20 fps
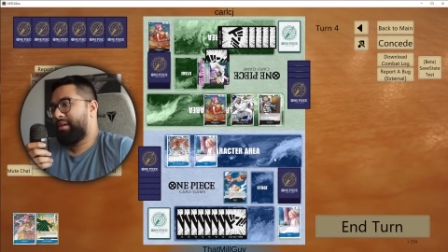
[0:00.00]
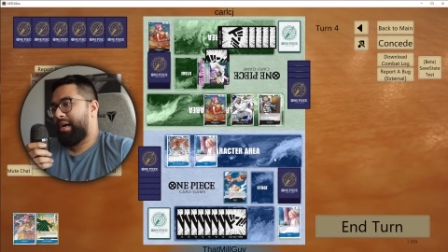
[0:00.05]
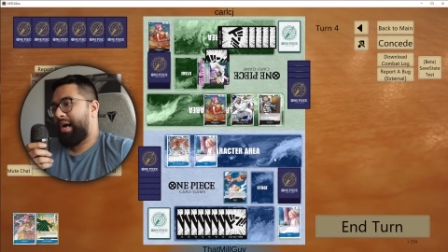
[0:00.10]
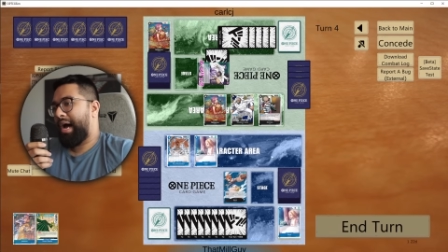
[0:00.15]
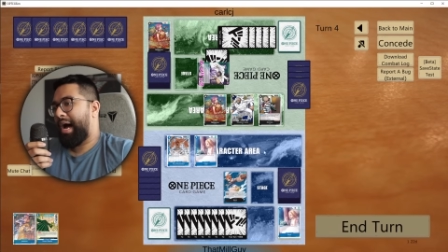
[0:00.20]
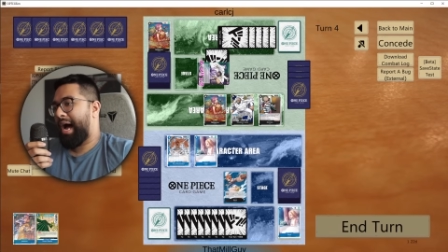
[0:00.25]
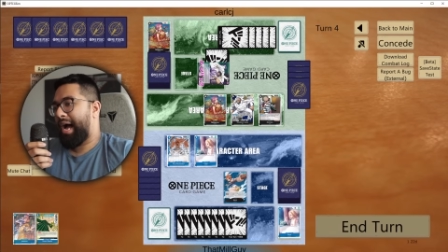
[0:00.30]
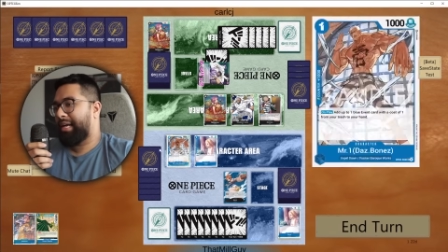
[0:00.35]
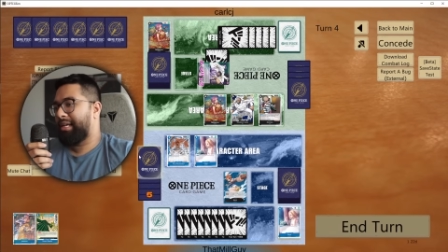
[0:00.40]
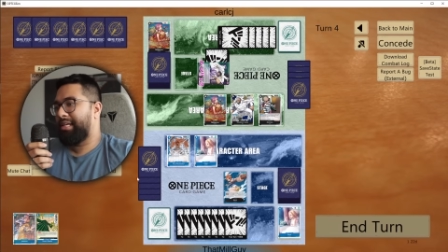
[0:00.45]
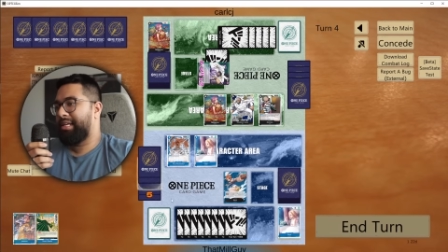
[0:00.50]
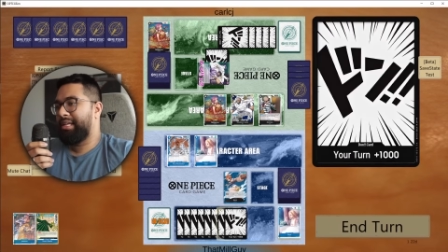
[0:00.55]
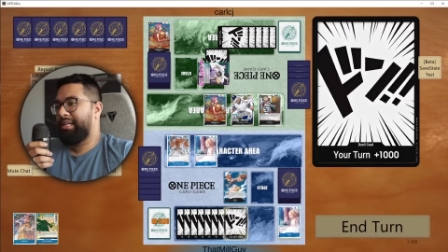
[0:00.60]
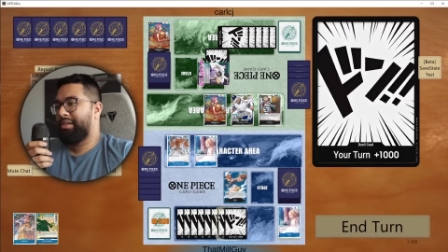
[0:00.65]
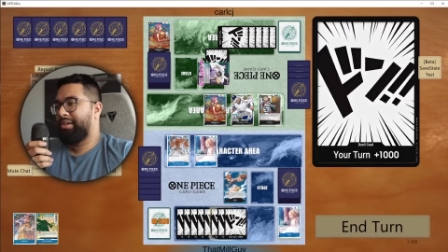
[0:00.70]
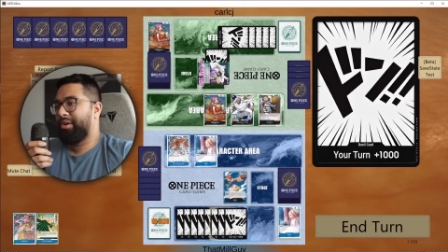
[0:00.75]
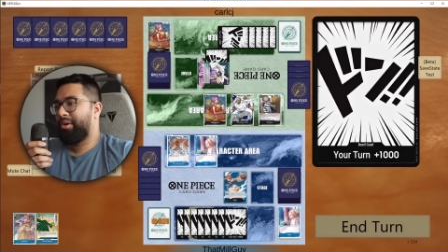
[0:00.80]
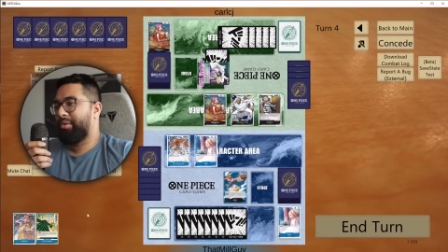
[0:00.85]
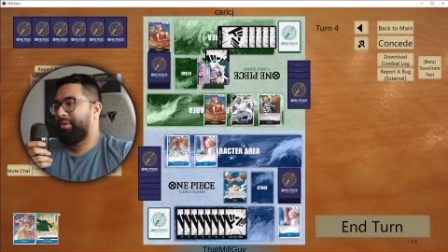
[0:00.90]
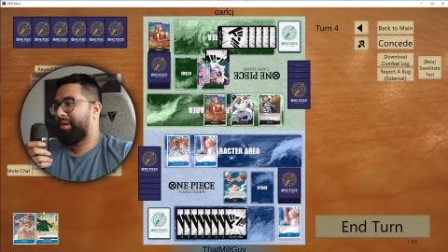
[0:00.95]
high
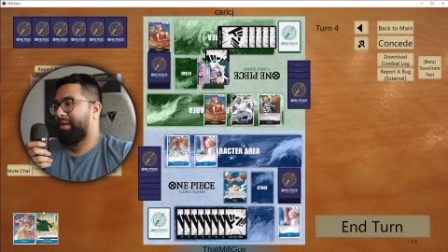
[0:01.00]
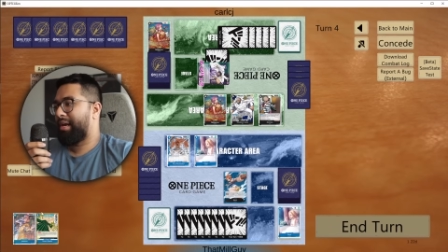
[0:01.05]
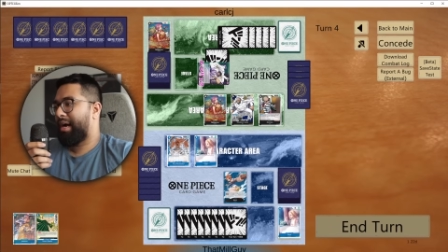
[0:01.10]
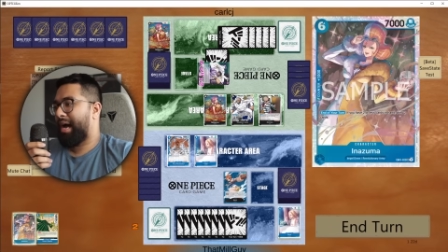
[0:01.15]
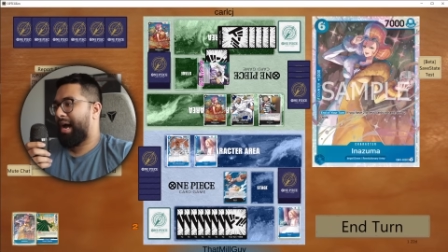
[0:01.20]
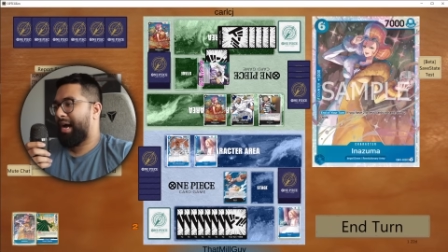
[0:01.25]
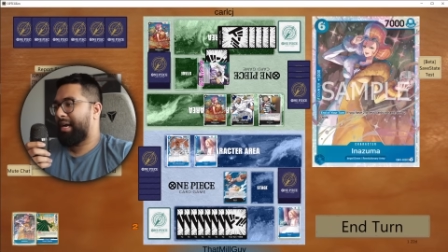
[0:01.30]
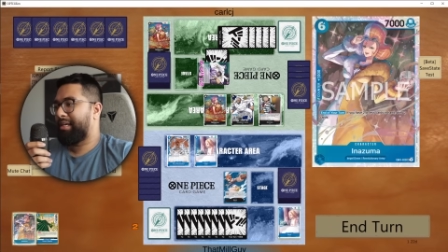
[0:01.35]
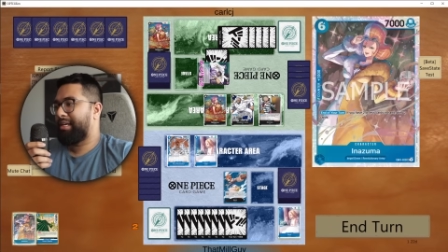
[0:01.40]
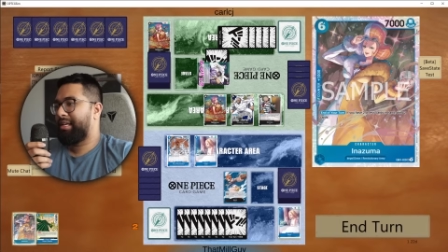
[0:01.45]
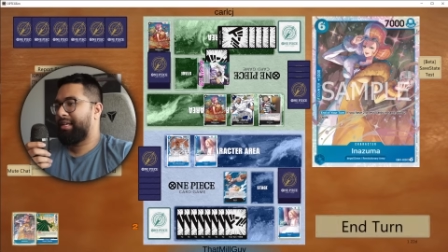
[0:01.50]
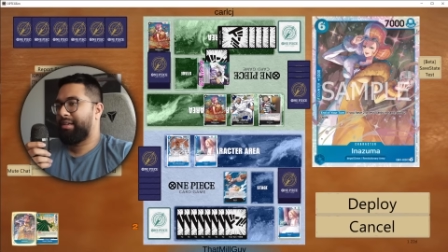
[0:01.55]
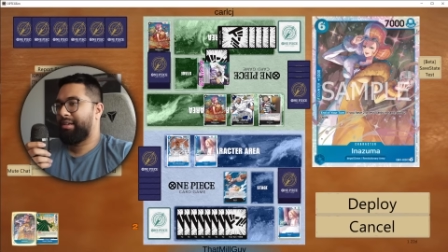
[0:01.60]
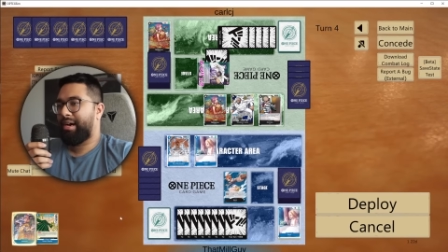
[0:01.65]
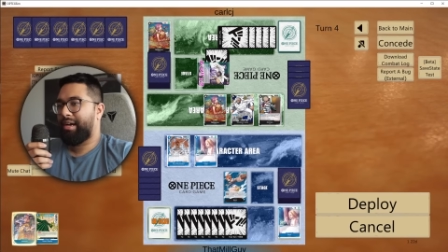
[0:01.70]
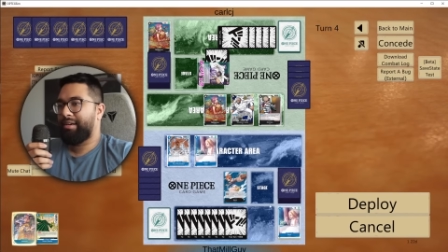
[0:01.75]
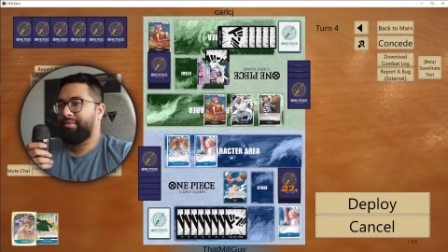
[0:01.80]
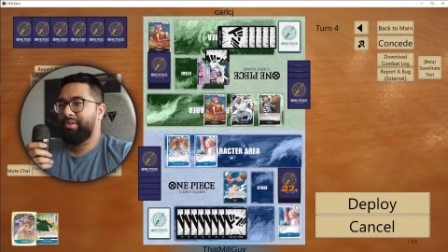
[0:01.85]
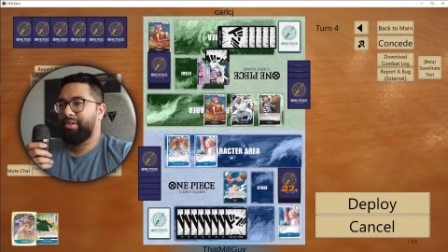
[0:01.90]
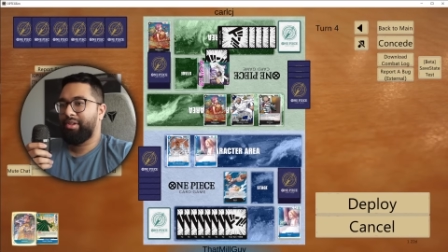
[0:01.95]
key goaded, high key,
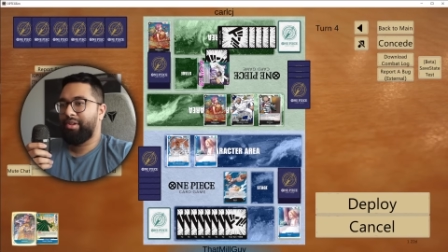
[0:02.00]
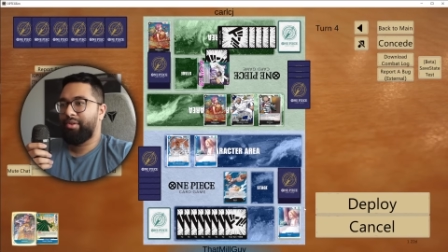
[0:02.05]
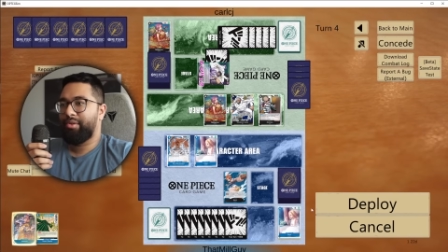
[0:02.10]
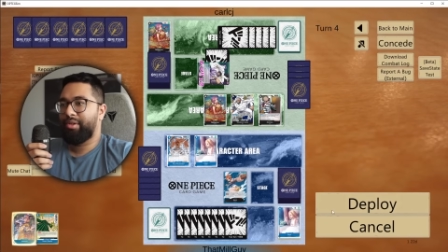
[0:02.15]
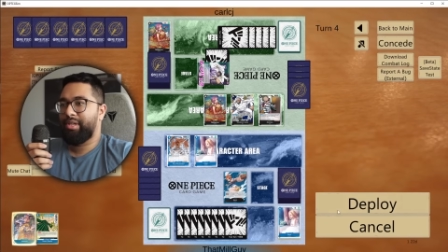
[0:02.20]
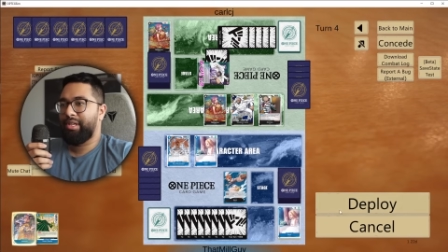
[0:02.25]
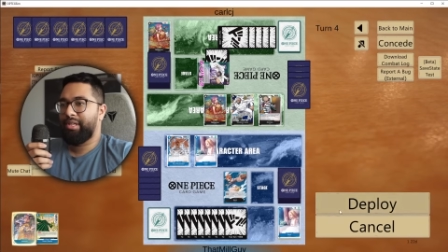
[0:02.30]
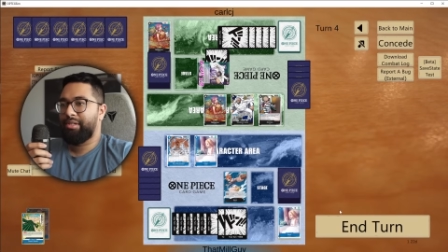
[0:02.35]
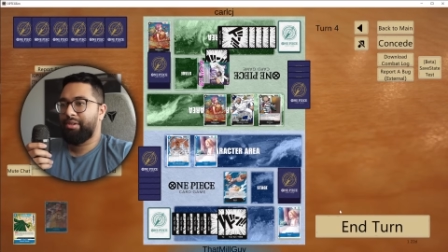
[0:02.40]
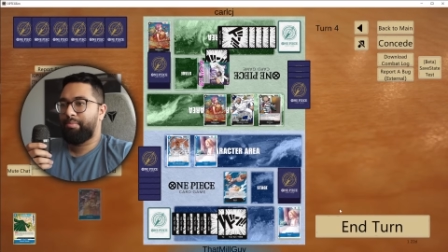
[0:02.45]
not even low key.